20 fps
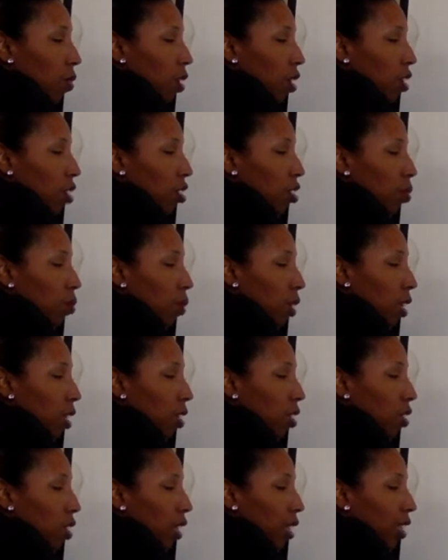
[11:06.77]
I'll just make
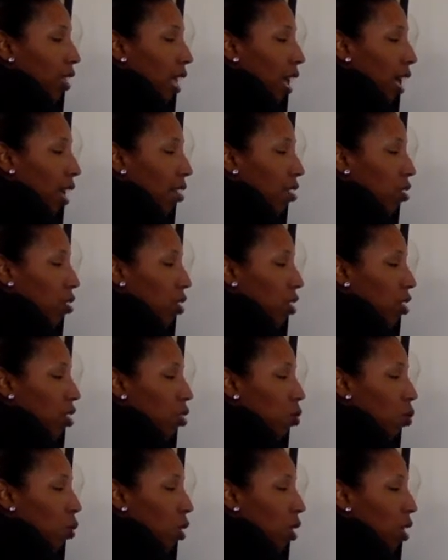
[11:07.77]
it look like that. So
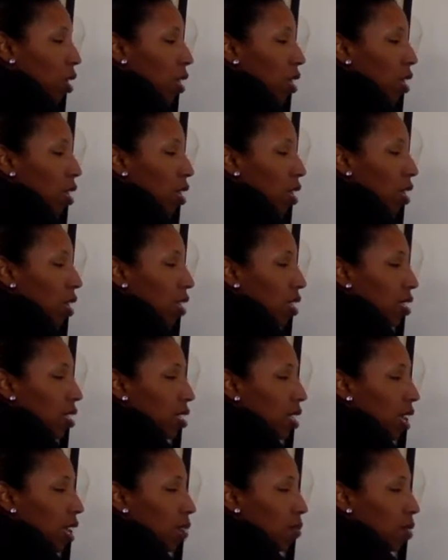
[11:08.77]
there's his
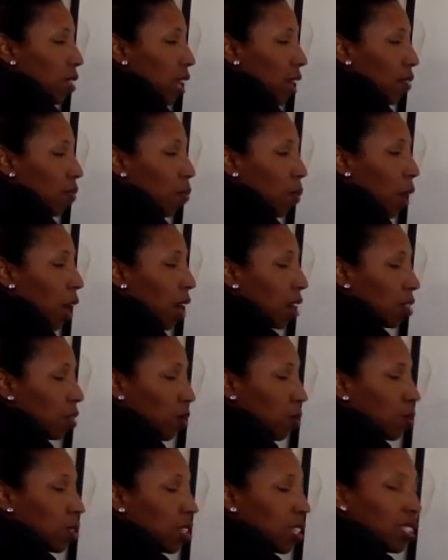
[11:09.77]
stamps. That box
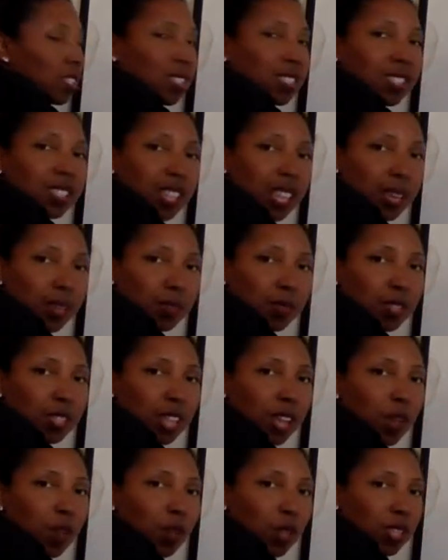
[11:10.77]
represents his stamps.
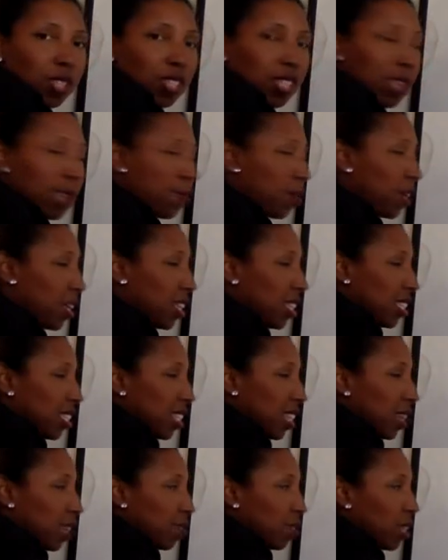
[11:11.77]
Not one stamp, but his
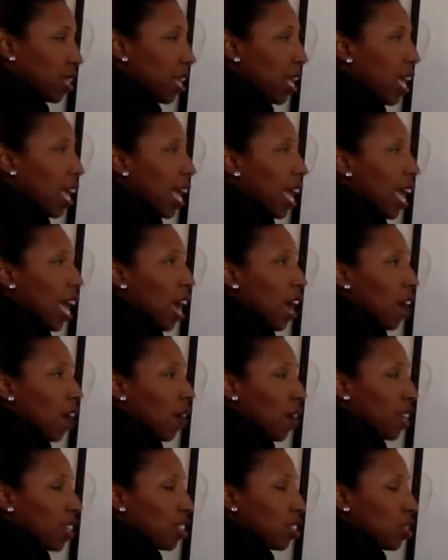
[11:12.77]
stamps. All
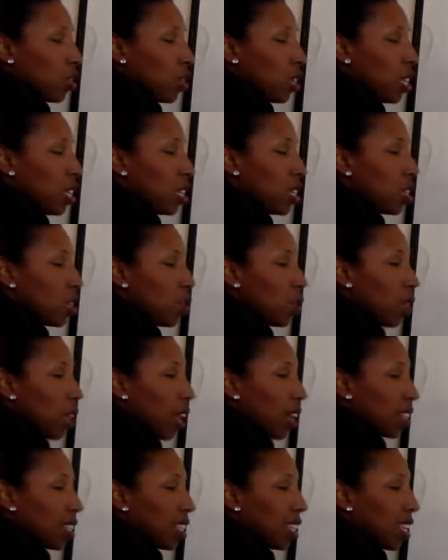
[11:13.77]
right, so he
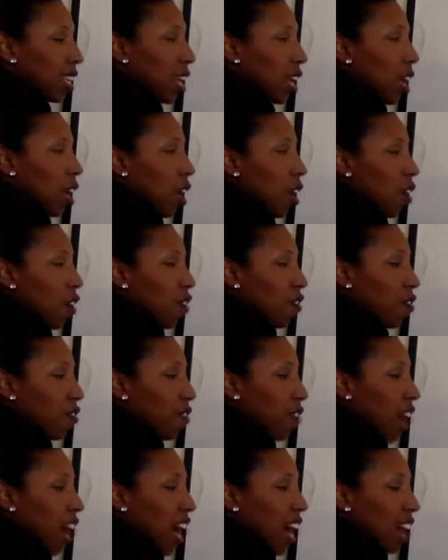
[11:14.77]
collected
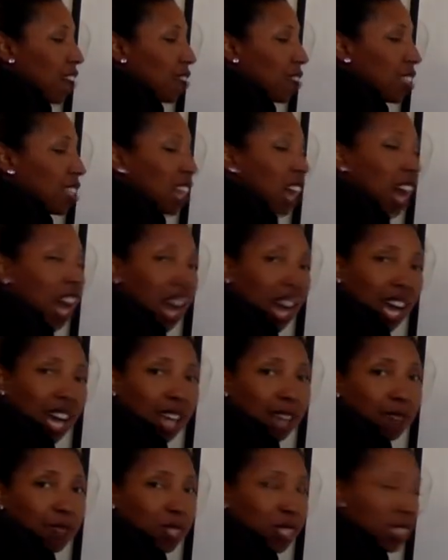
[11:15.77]
5
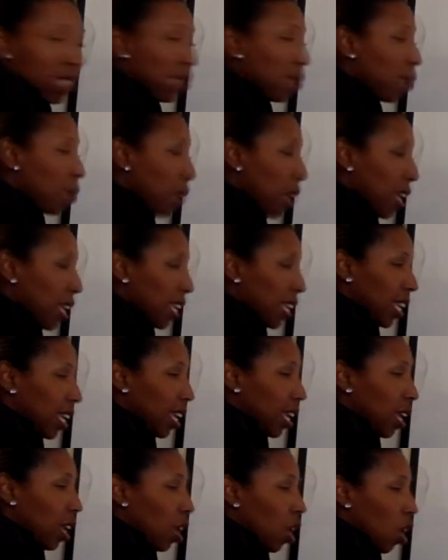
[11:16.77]
times as
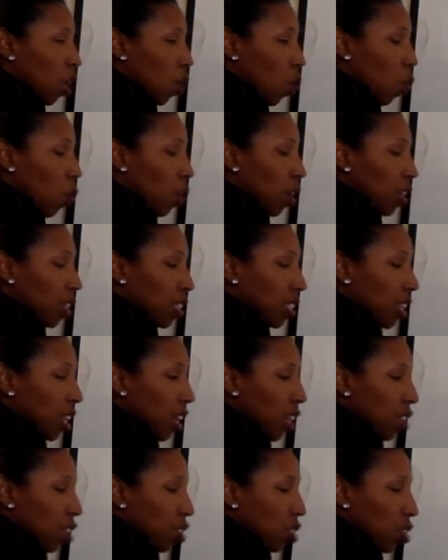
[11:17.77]
many one as the other.